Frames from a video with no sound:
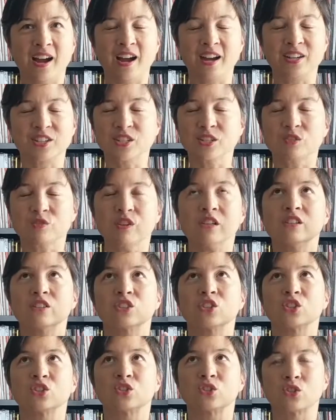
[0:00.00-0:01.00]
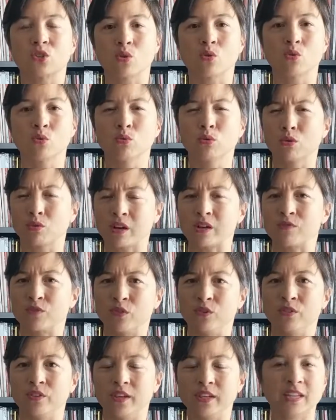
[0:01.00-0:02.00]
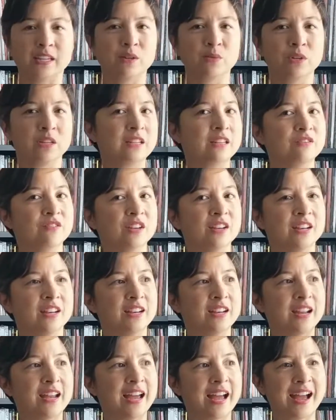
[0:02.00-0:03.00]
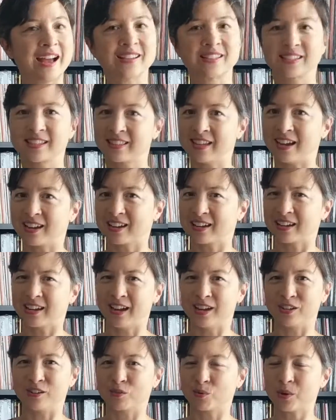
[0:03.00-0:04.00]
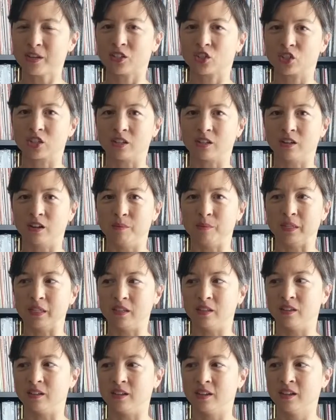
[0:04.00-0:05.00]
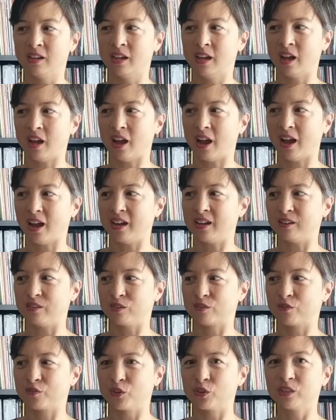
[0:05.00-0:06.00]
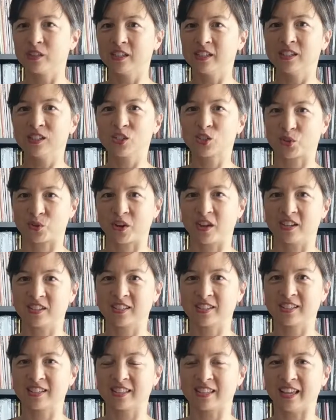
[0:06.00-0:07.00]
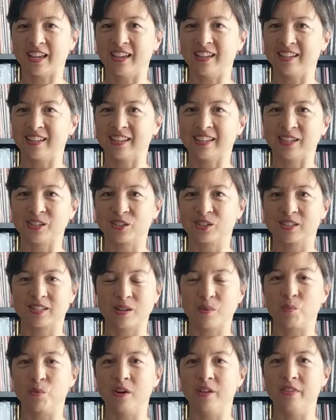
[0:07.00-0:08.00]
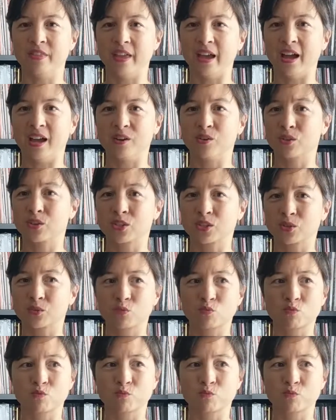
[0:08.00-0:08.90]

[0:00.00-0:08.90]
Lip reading: I just felt so grateful that he would even ask that kind of question. I mean, I fully trust that here's someone that